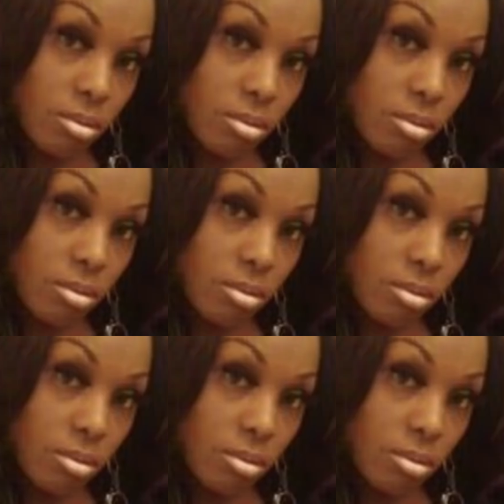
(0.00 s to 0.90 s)

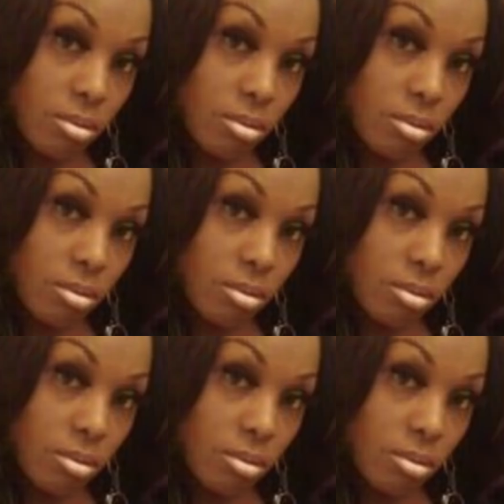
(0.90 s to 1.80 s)

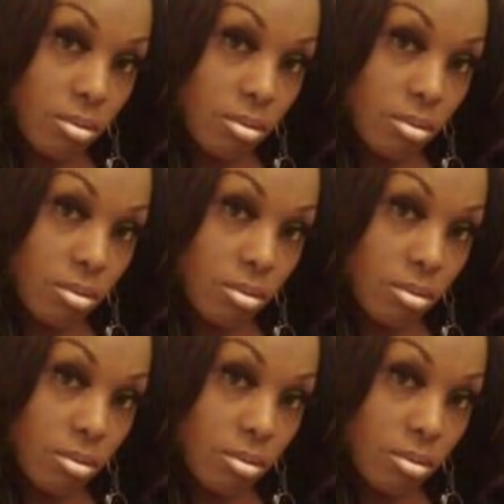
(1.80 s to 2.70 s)

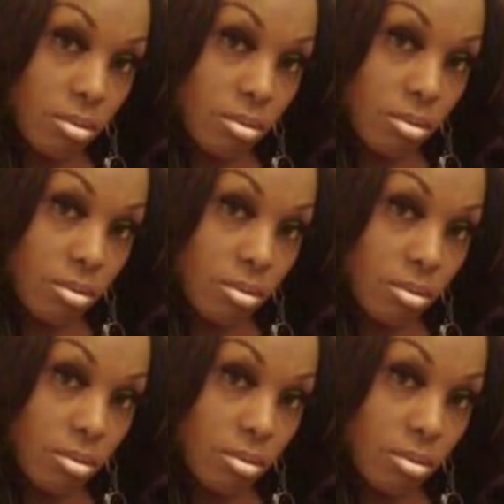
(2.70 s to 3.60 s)

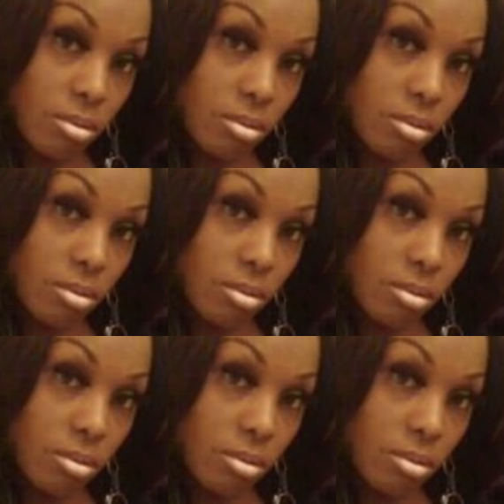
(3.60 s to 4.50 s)

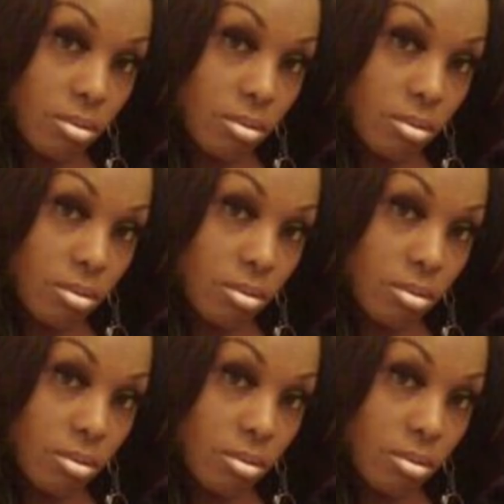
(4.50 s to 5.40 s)

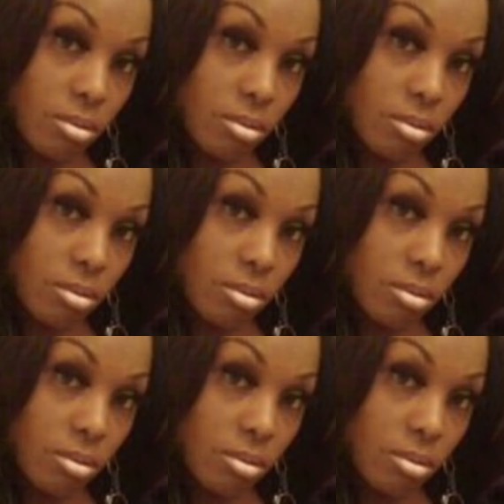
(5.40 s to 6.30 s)

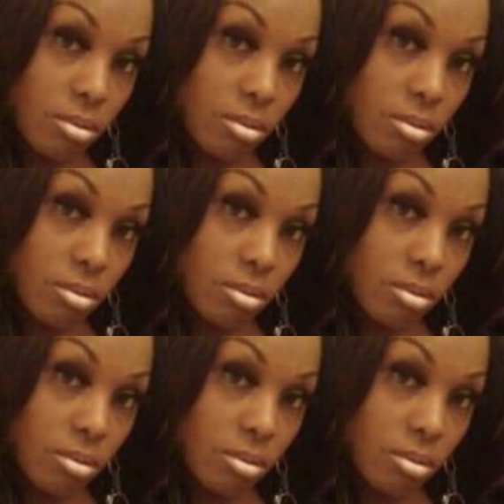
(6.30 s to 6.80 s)
This person isn't speaking.